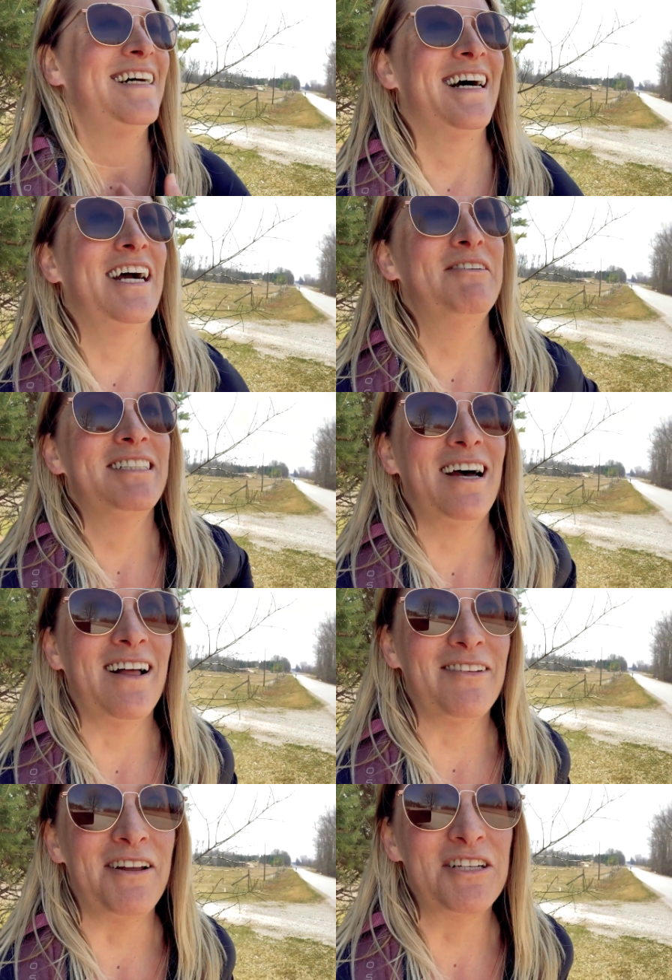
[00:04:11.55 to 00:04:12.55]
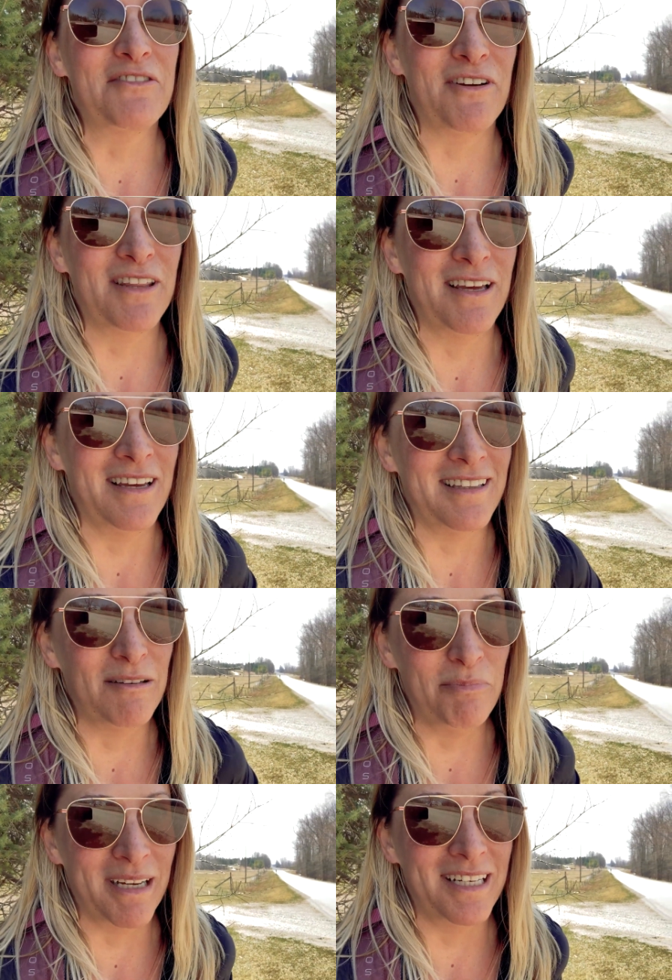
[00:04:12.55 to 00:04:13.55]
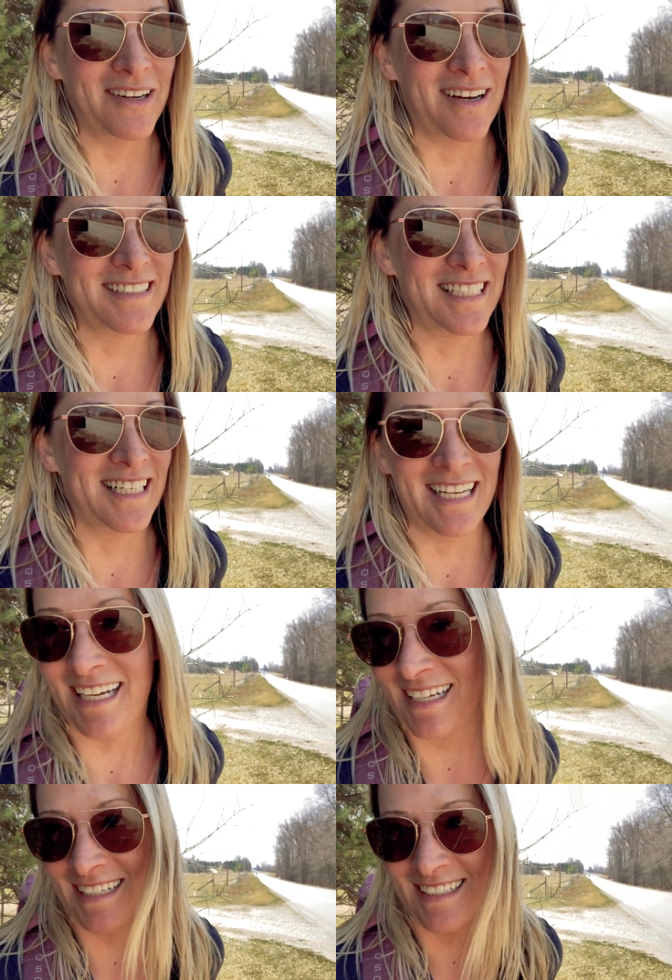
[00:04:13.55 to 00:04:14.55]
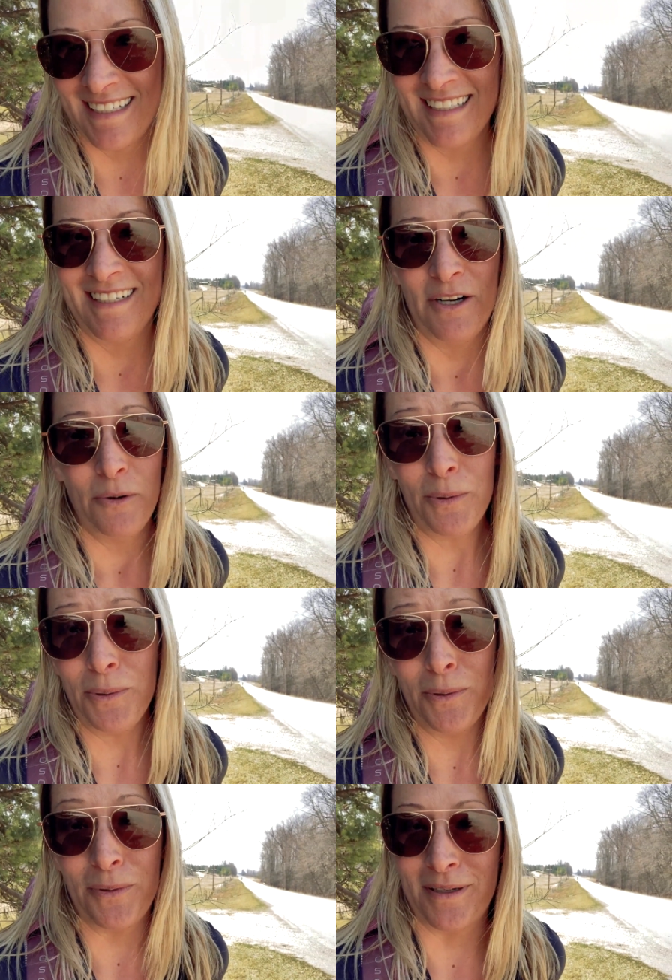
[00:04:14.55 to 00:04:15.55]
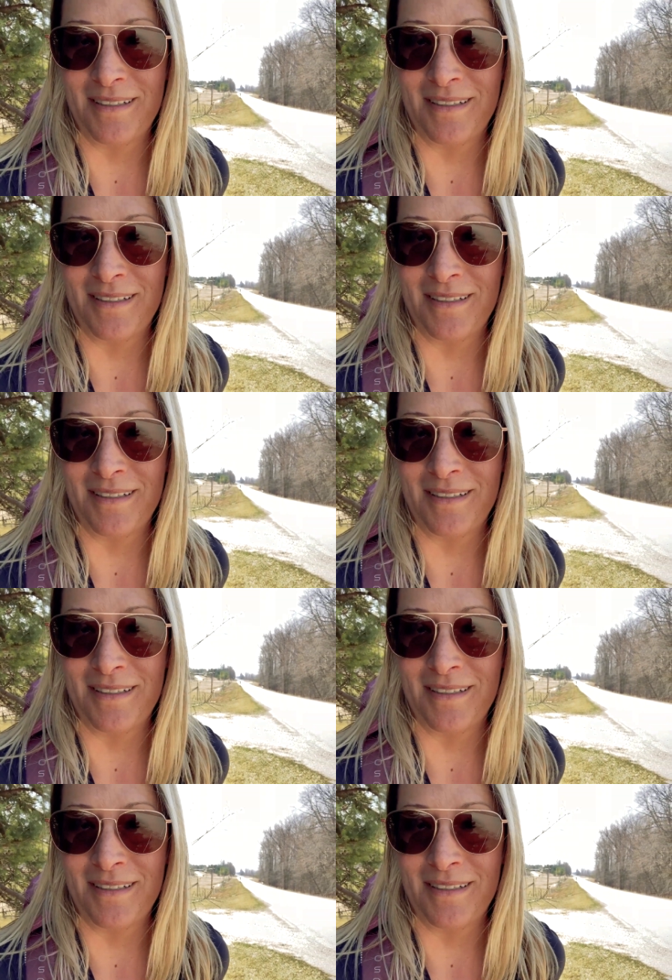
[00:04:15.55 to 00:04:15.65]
I was not lunch for the, the big dog today. Woo!